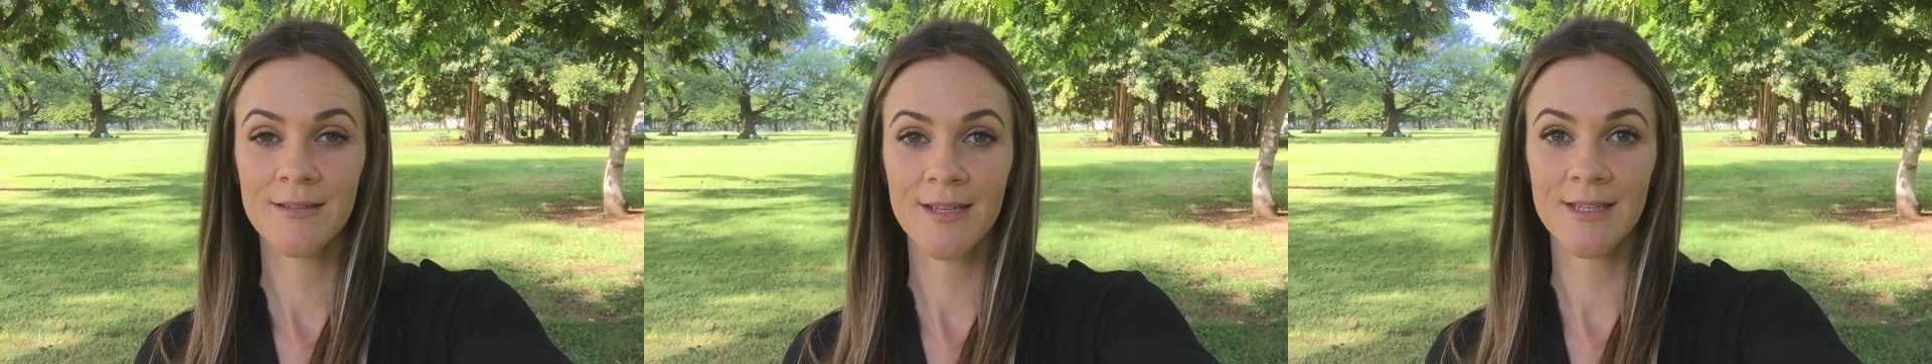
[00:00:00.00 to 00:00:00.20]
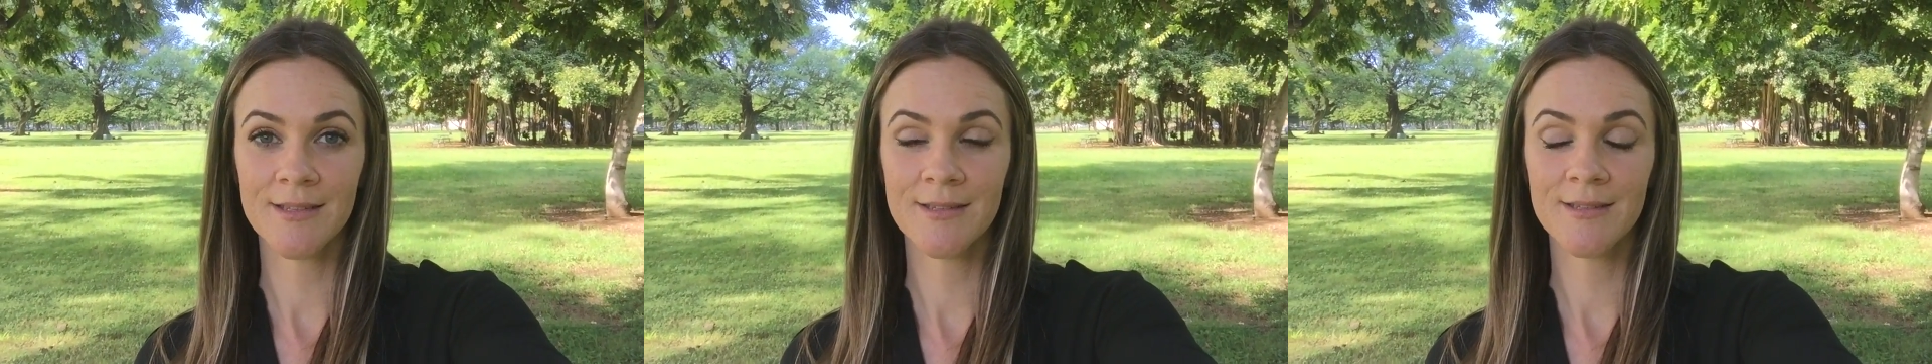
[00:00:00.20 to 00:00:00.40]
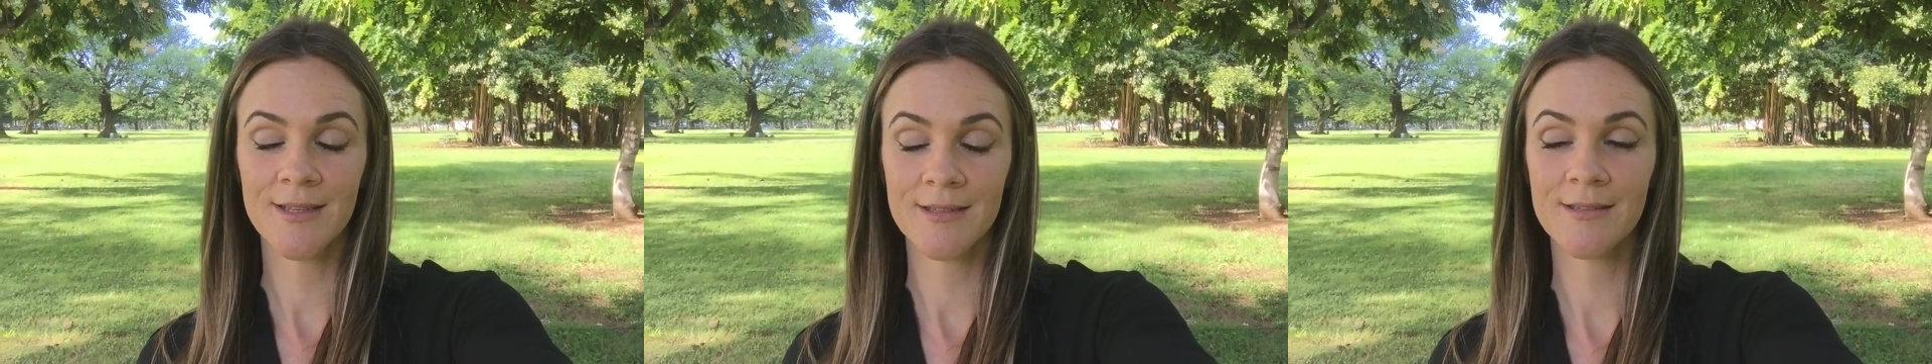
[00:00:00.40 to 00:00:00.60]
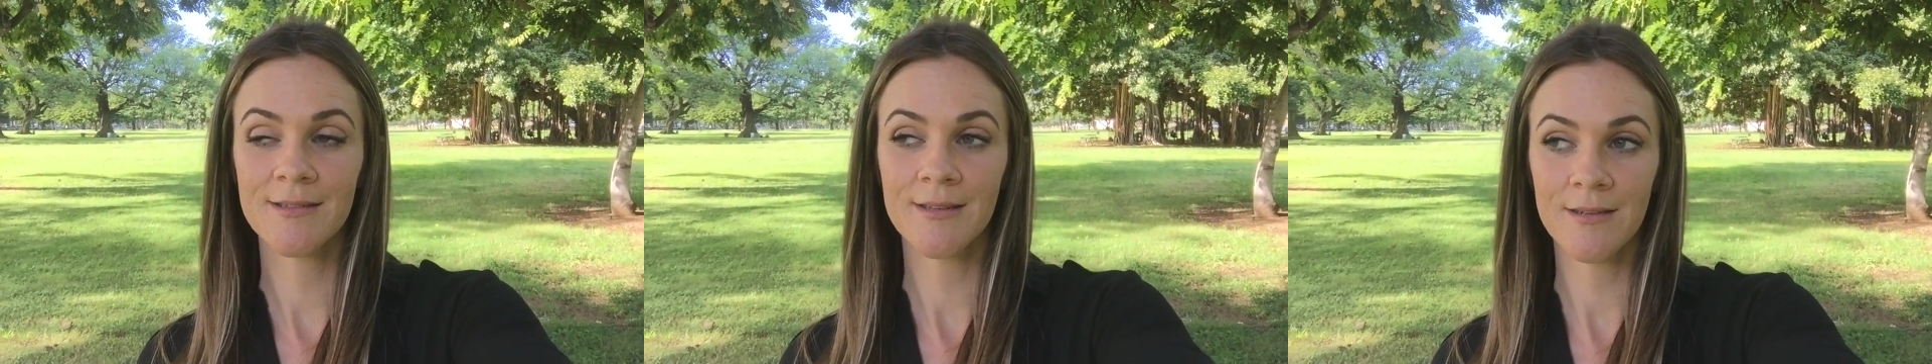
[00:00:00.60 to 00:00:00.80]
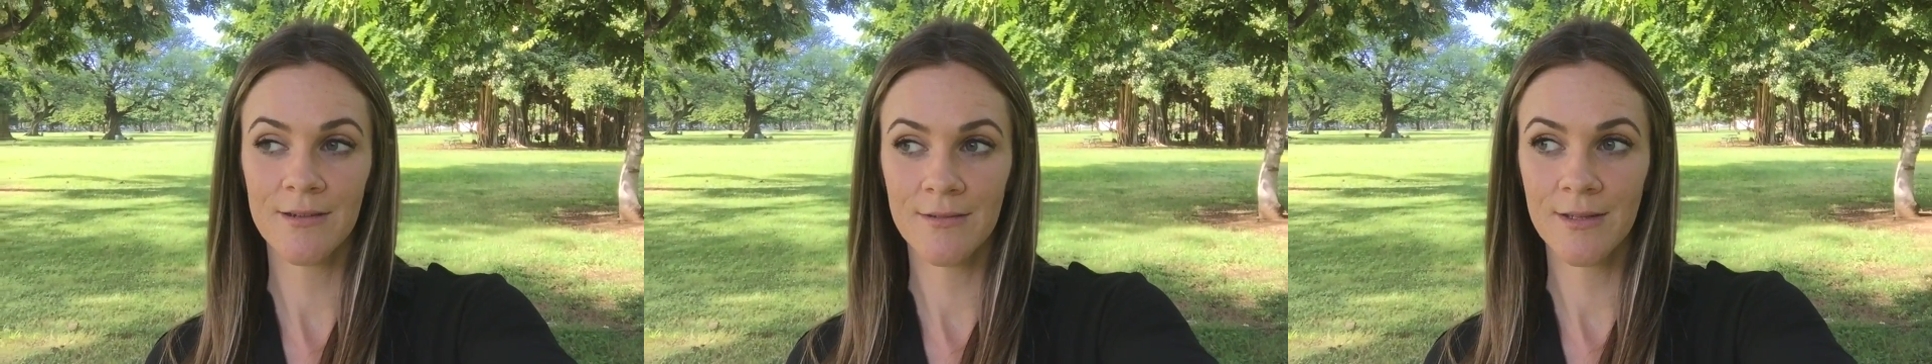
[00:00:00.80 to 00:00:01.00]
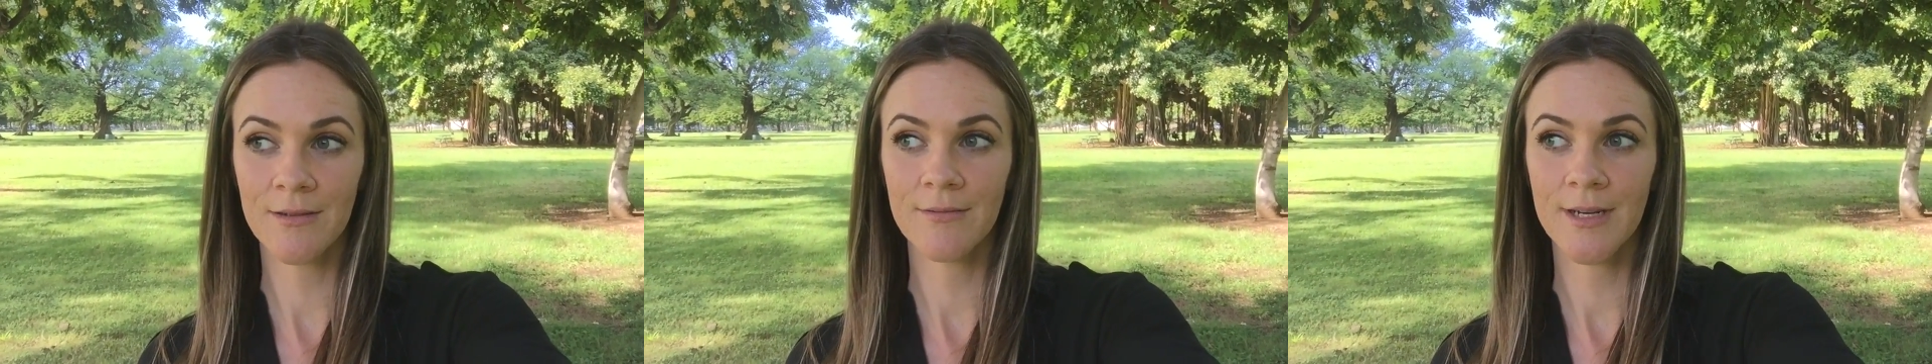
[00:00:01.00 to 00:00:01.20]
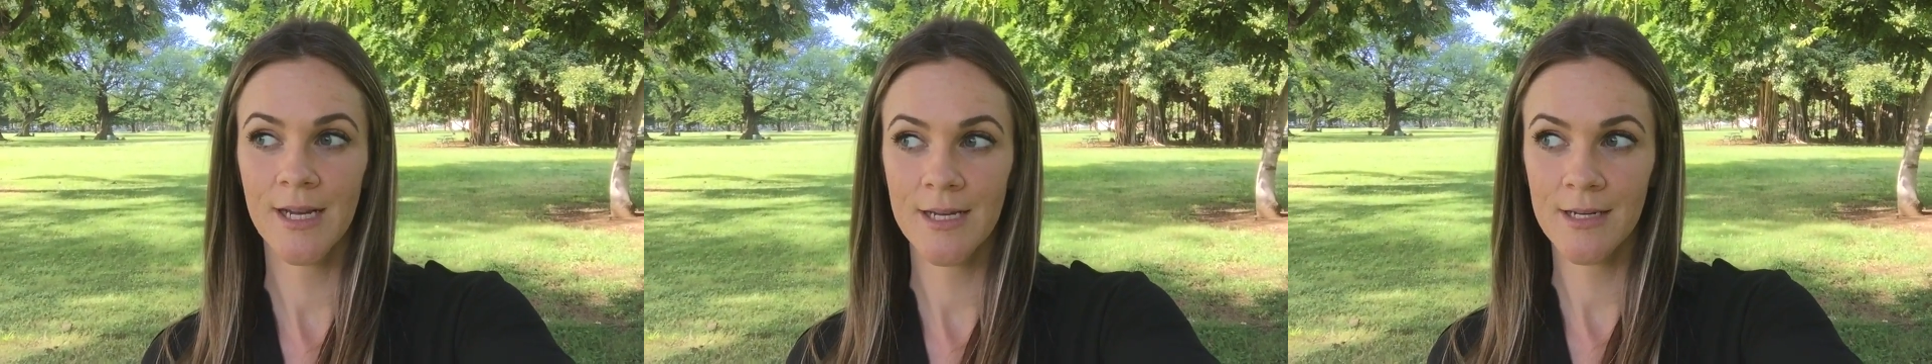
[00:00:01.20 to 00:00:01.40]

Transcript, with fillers: That's, that's literally what I